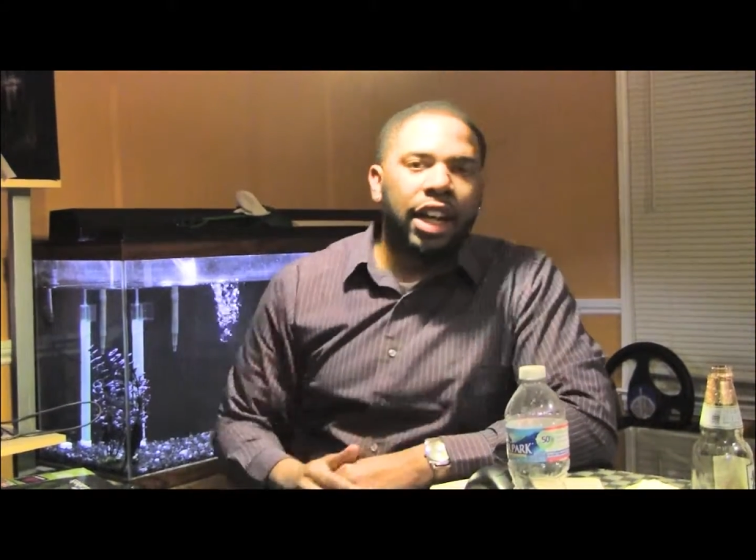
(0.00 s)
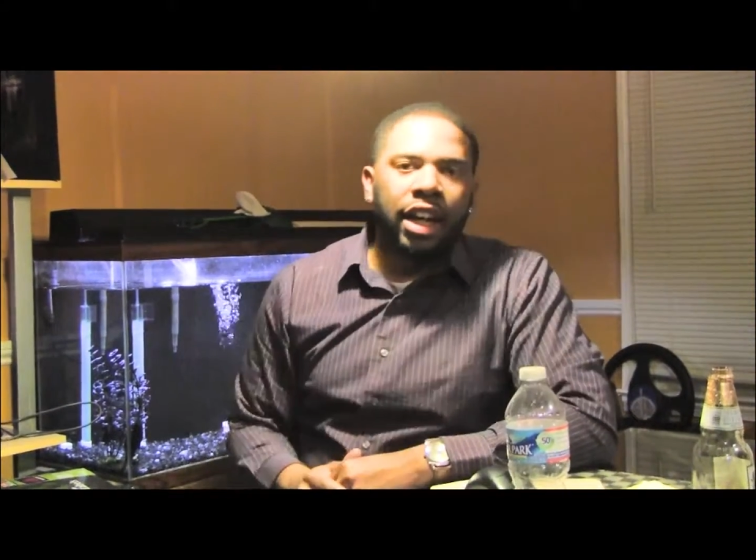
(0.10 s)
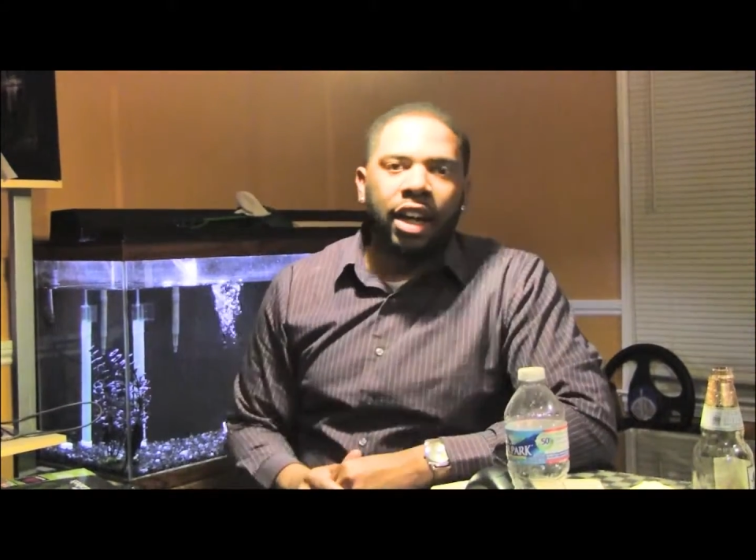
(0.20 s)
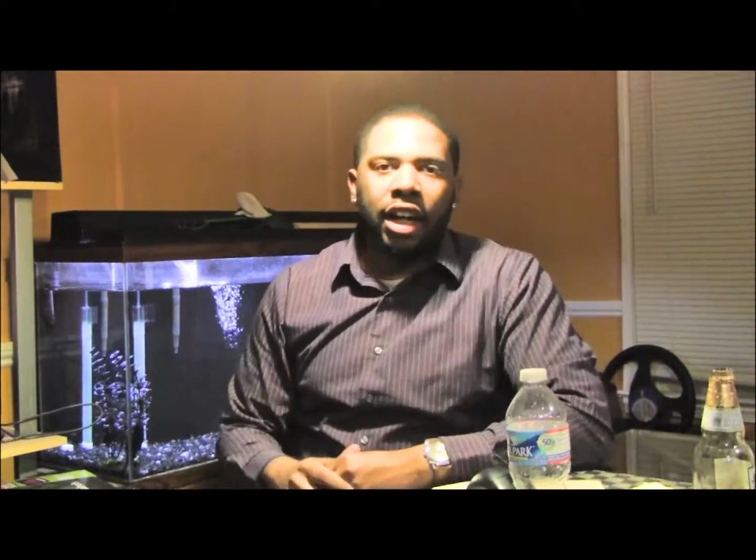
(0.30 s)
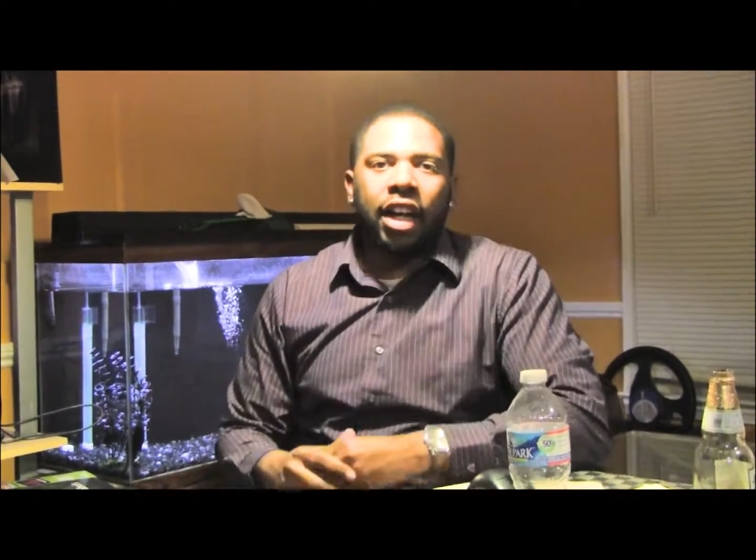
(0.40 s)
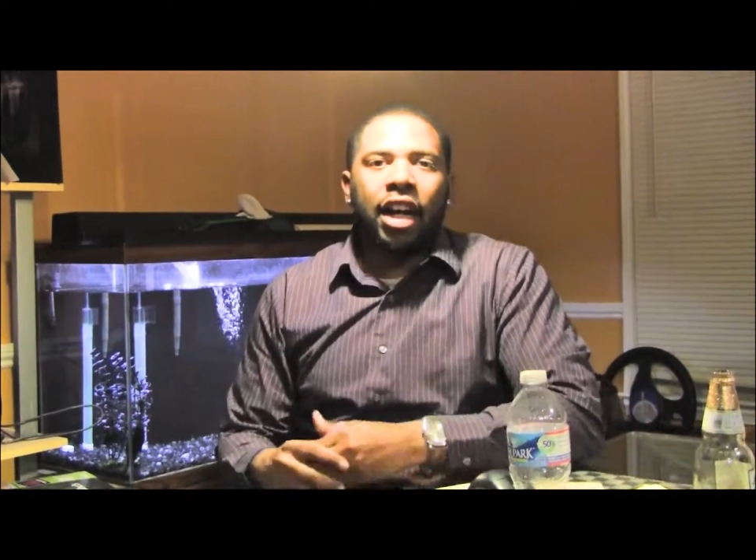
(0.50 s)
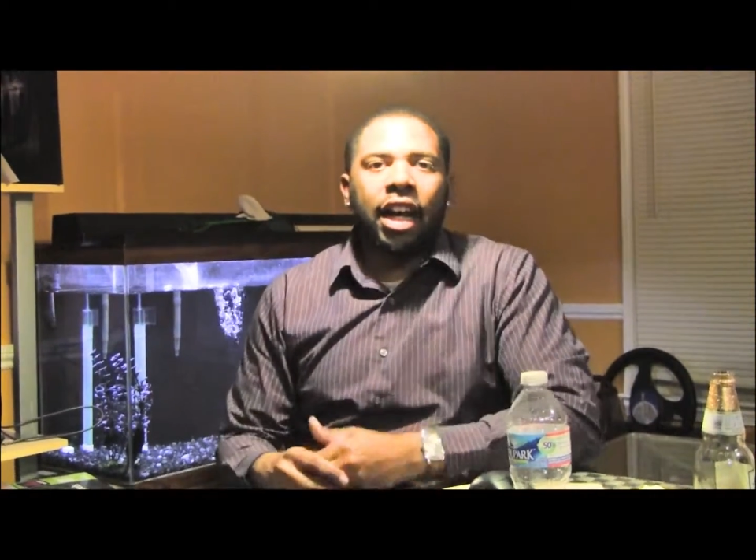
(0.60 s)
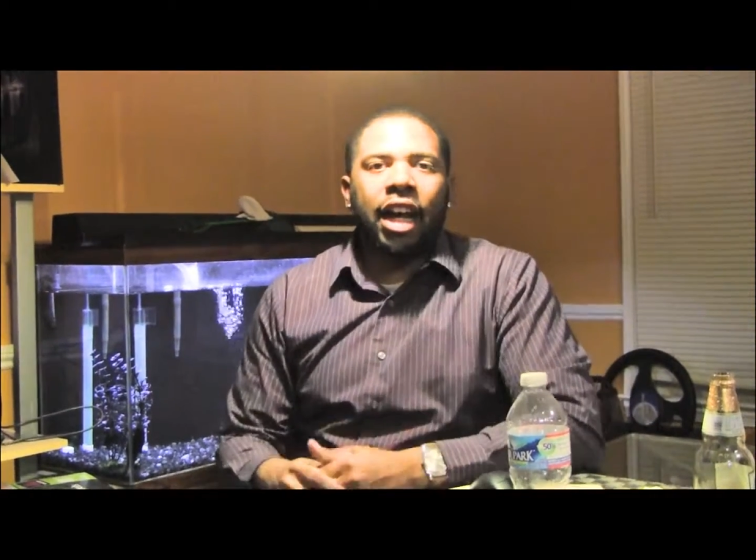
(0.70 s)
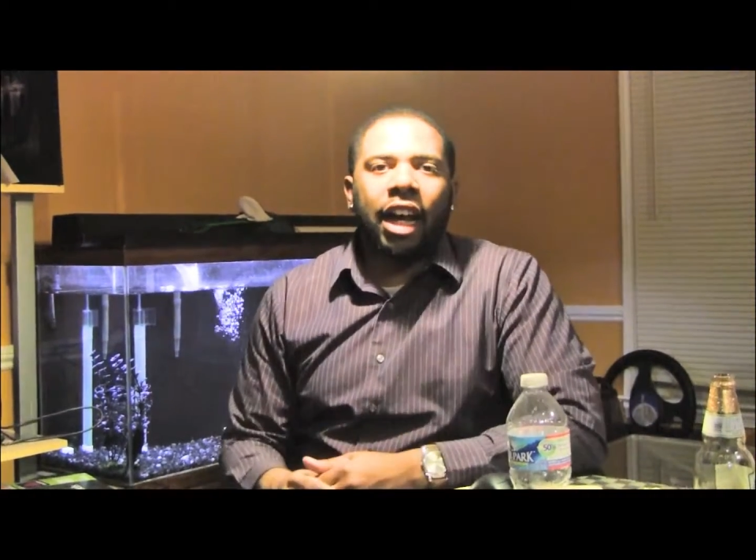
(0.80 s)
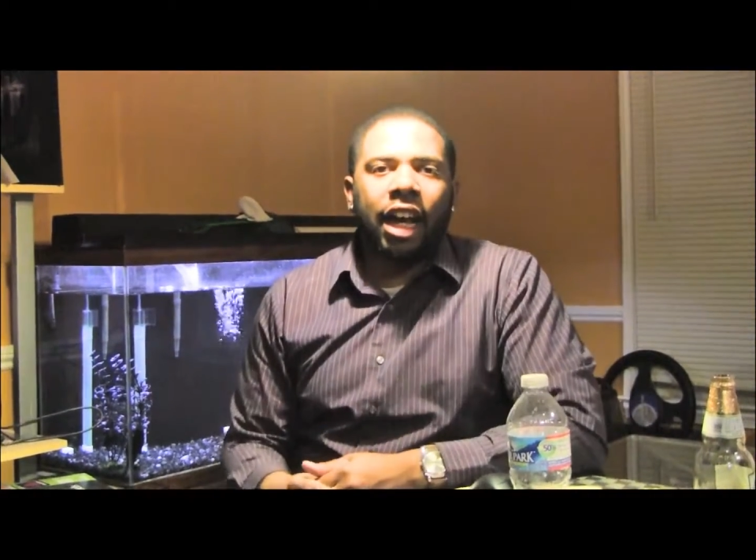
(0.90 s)

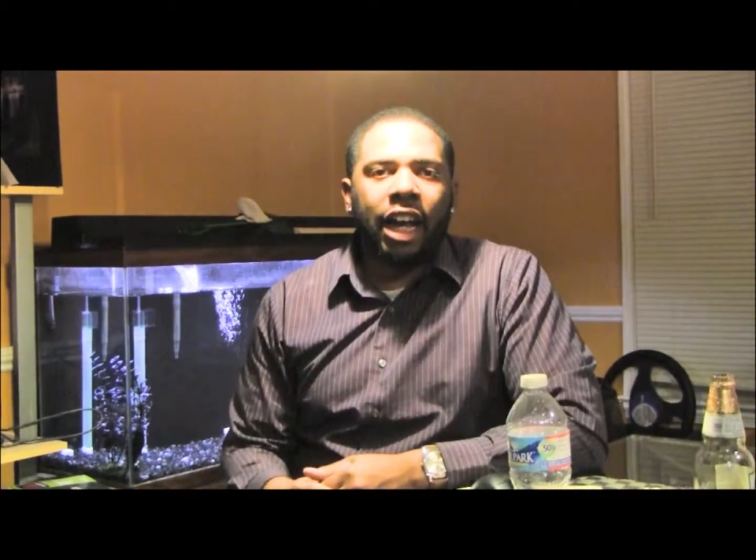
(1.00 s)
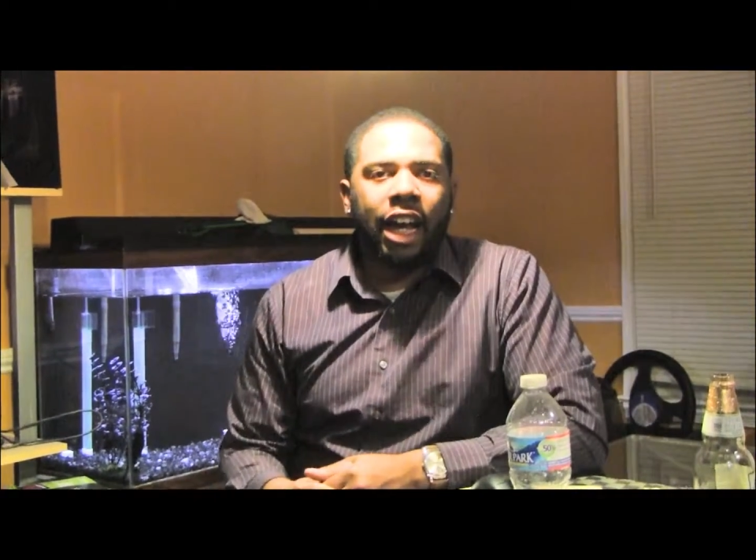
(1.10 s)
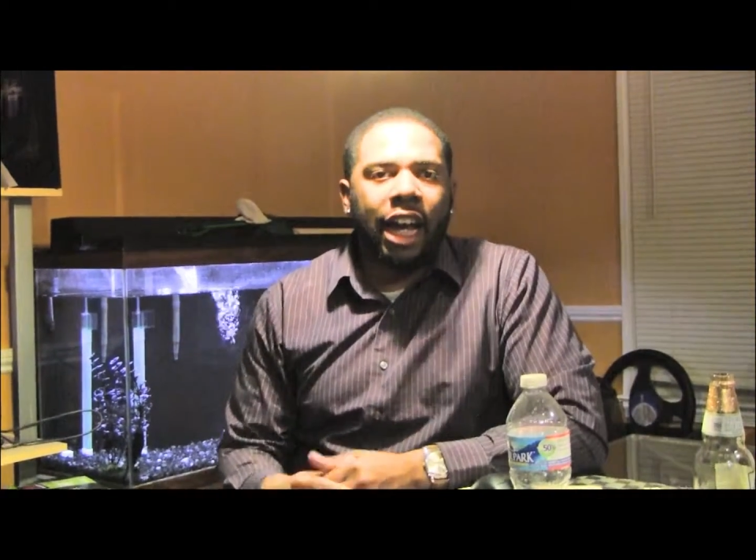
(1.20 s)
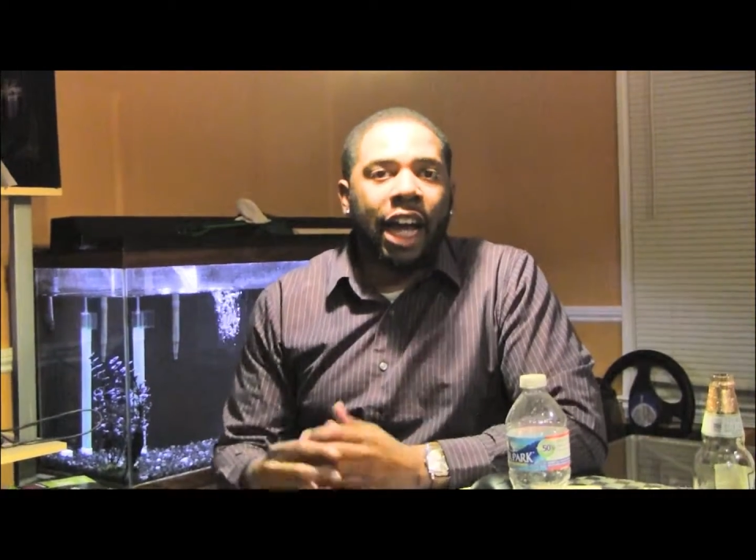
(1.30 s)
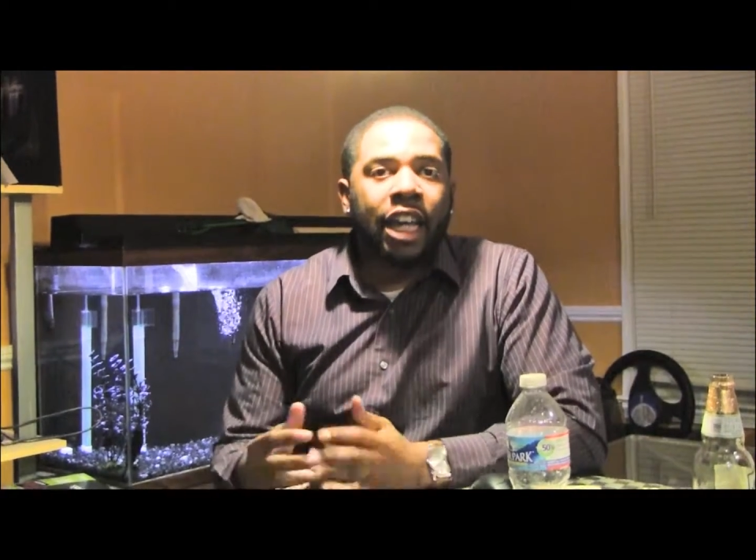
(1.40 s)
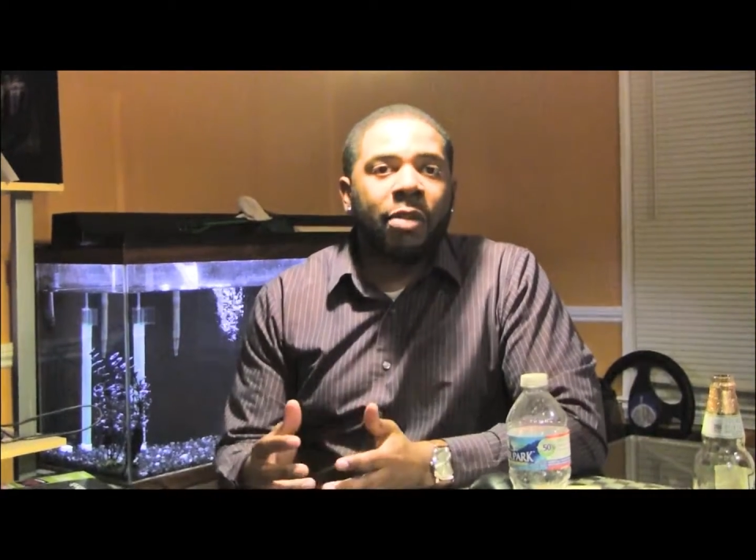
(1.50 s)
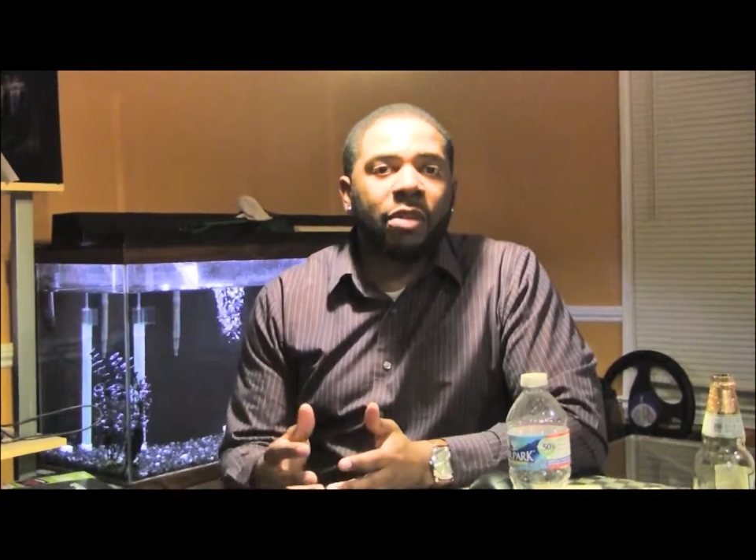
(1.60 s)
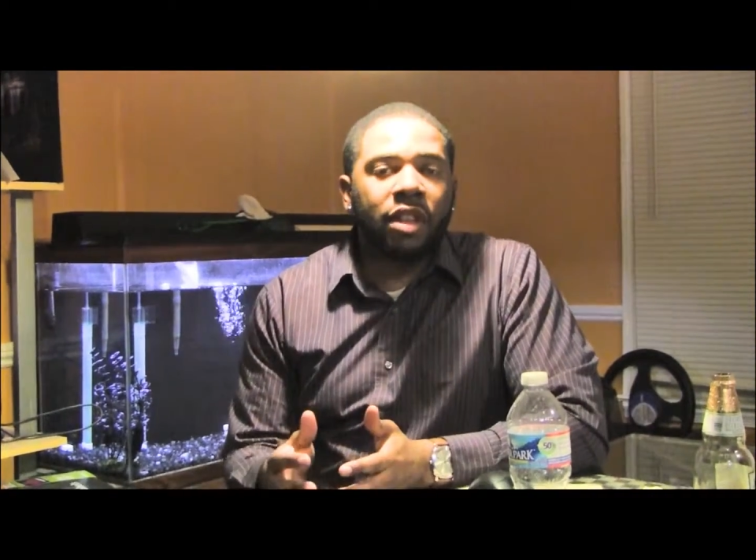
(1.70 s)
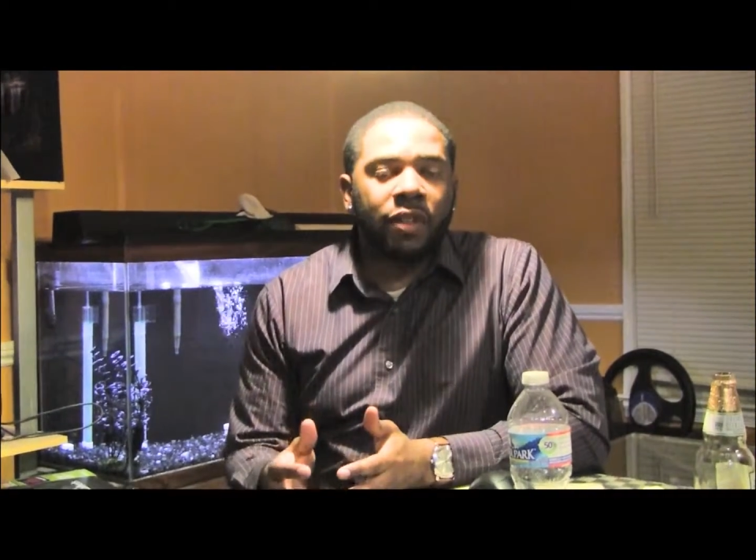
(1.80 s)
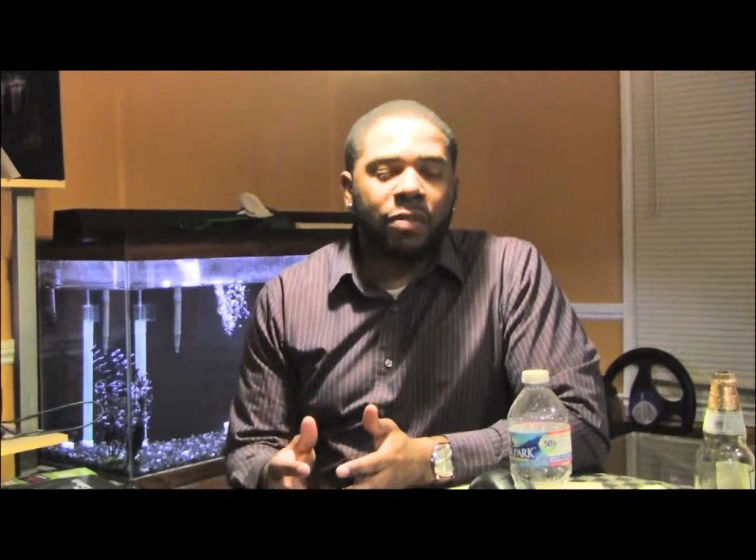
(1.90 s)
I
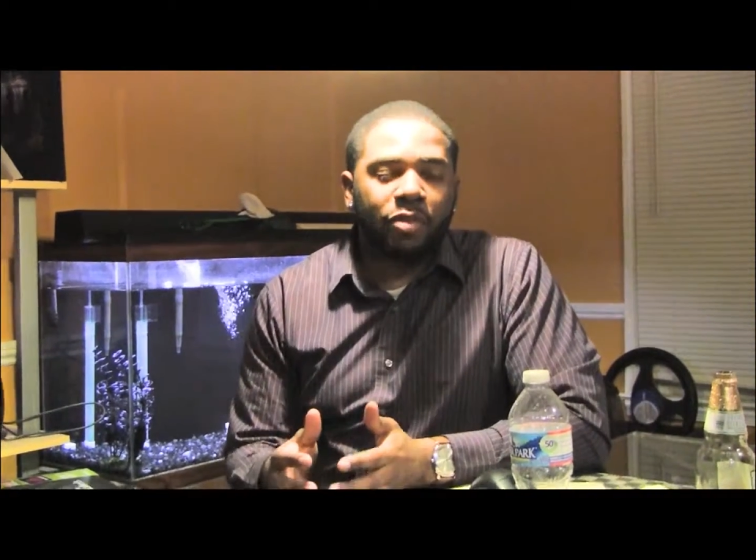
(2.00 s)
am the